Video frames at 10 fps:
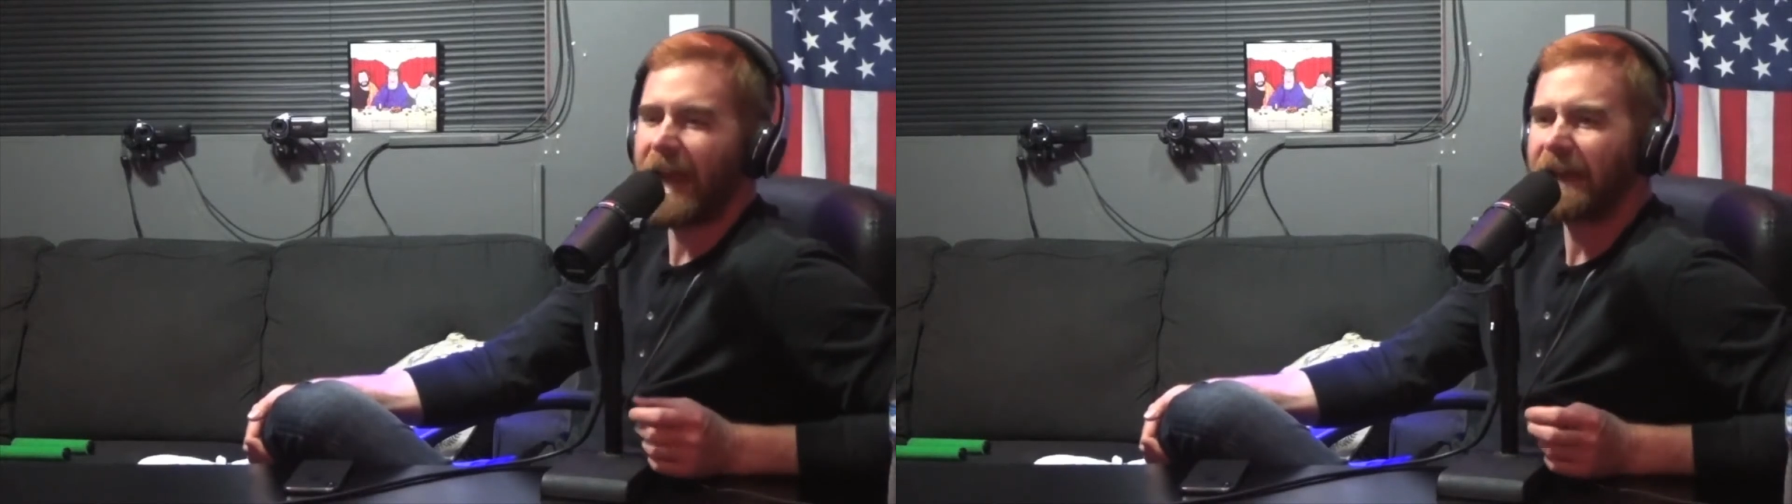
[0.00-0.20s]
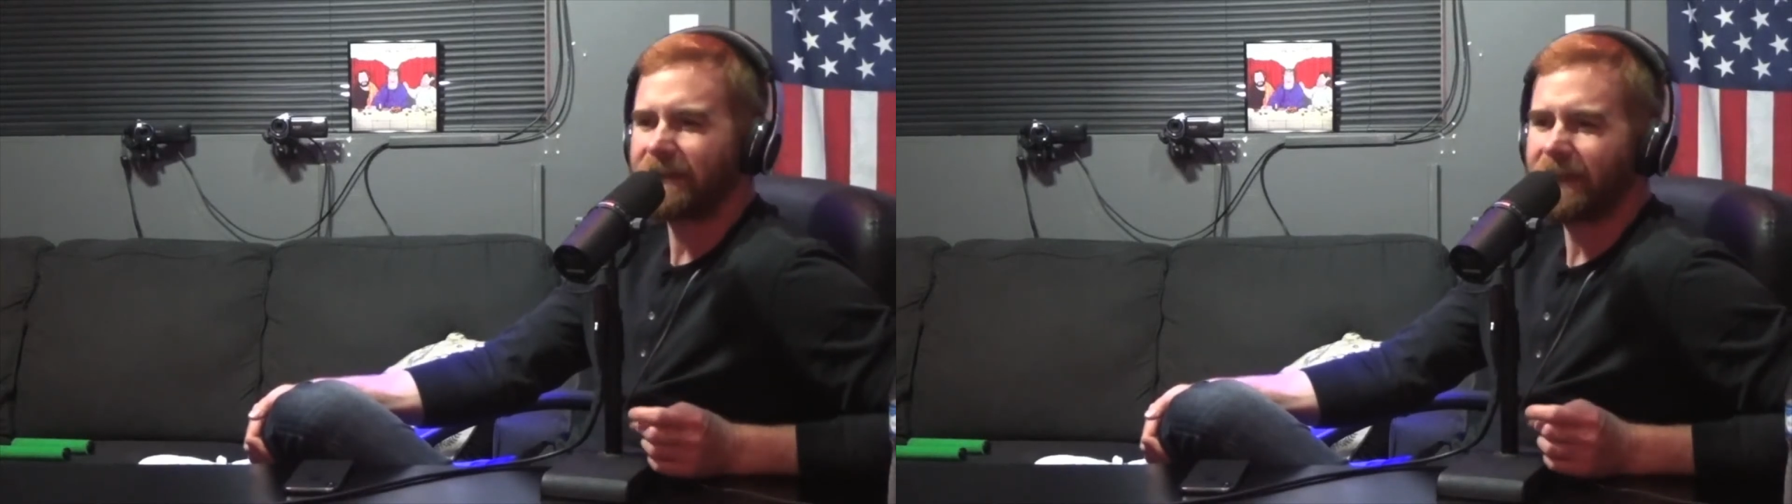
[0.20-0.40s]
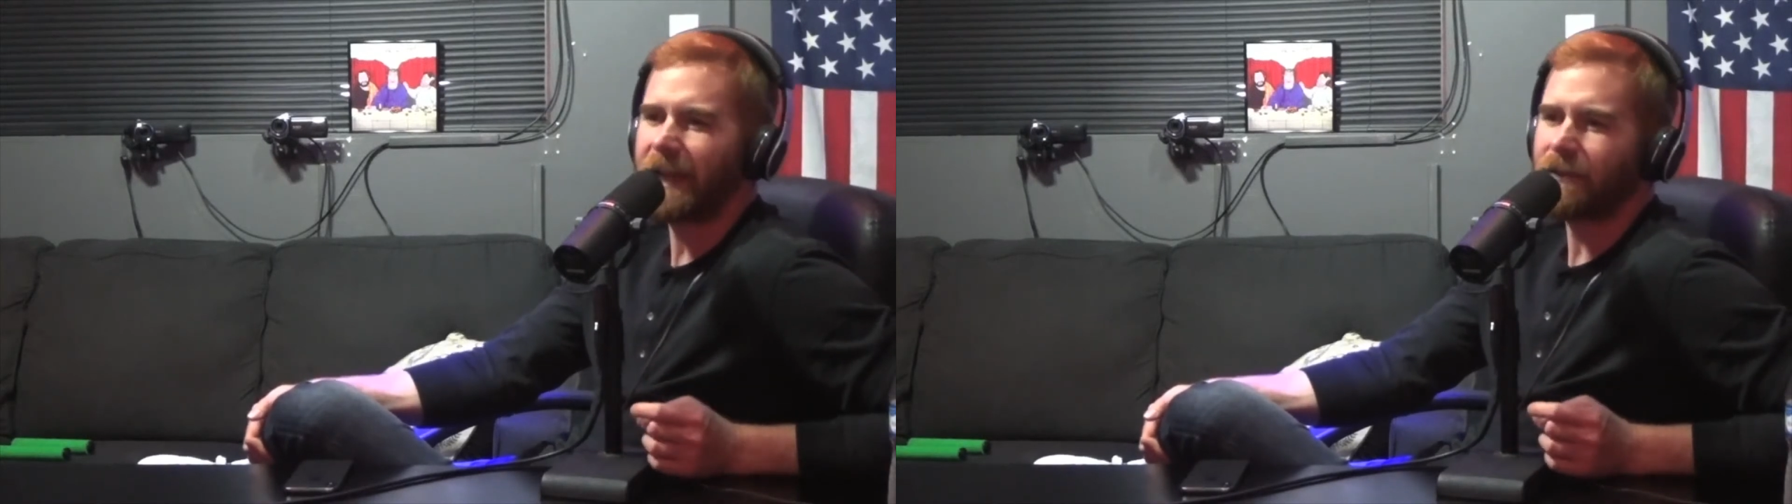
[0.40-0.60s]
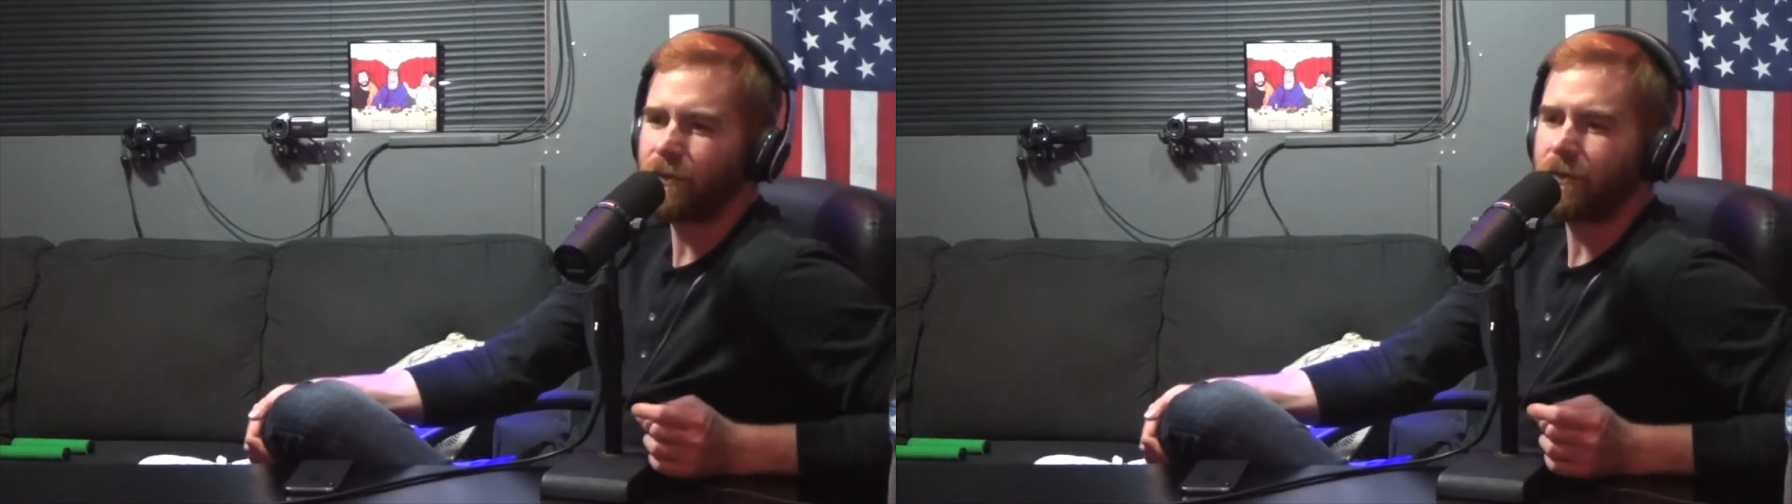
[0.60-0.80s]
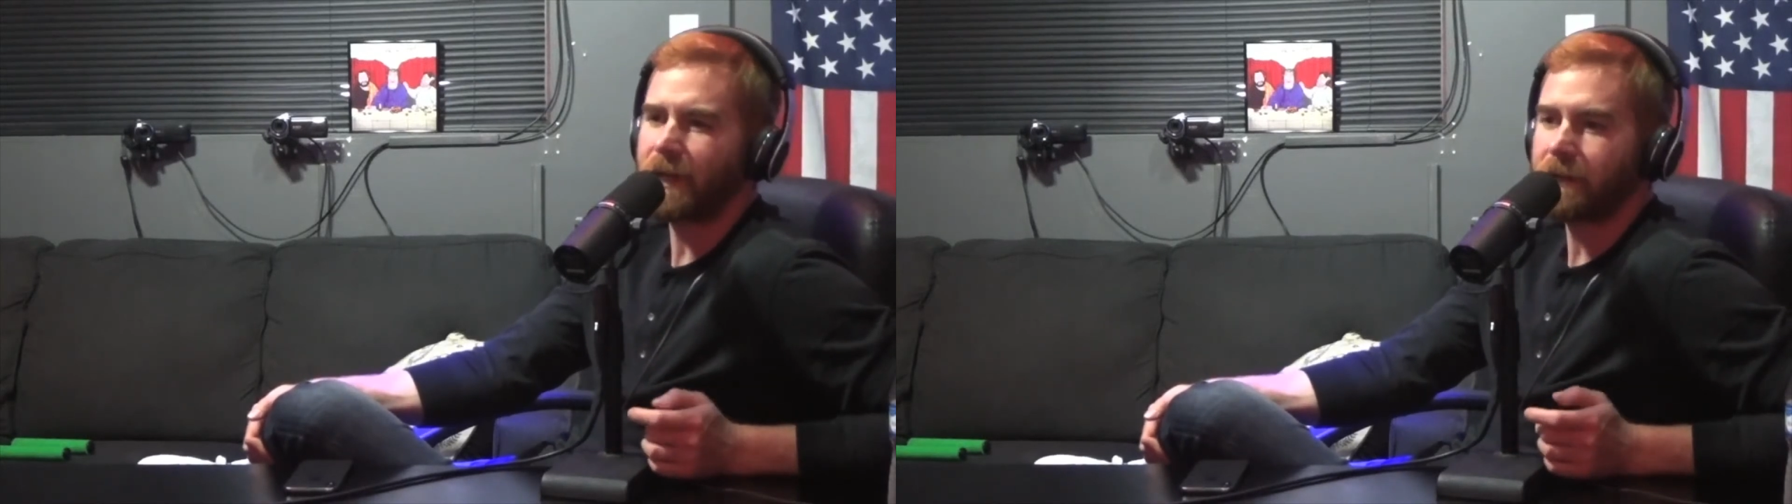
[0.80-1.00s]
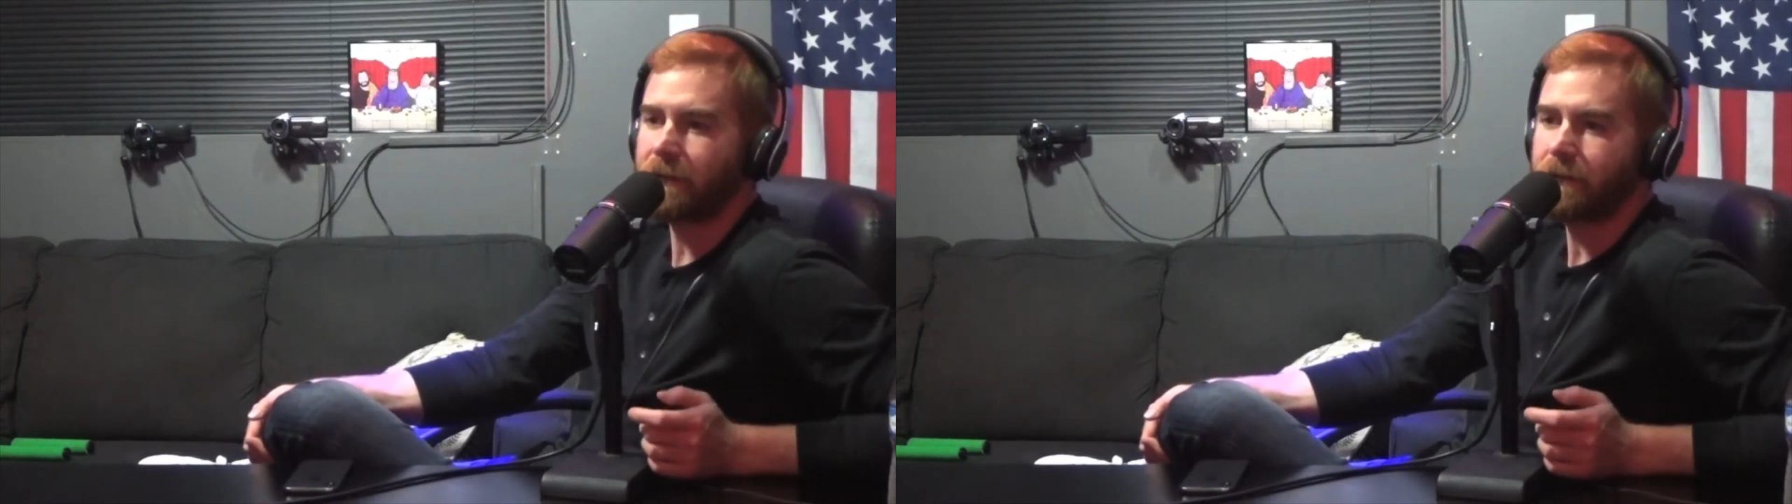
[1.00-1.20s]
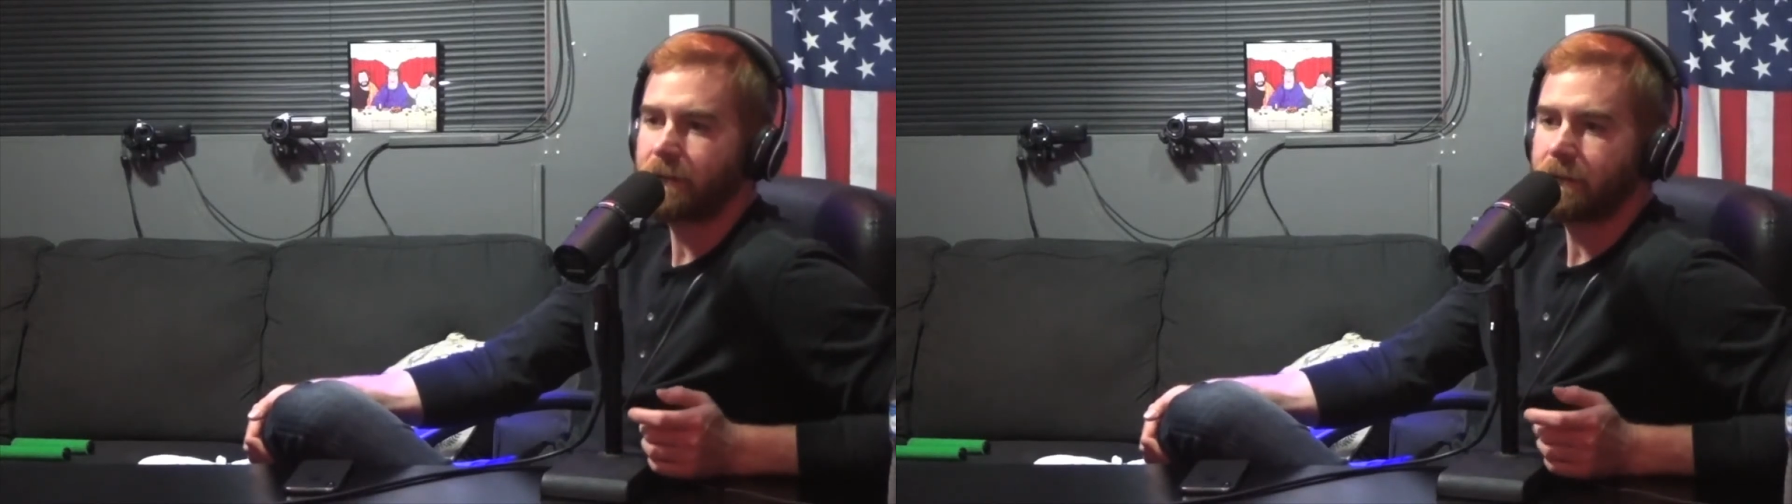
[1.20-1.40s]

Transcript: act and not do like